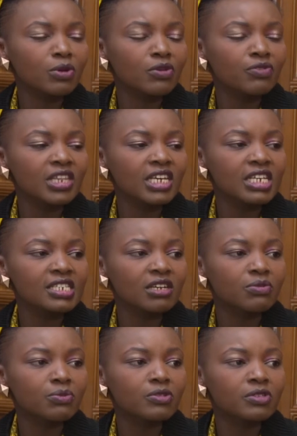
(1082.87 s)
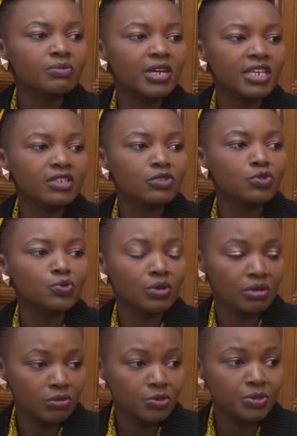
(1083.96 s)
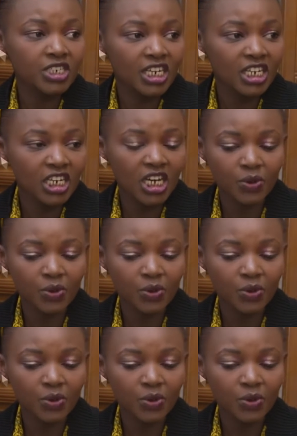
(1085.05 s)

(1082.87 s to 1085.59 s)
one of the things that most mothers do, especially now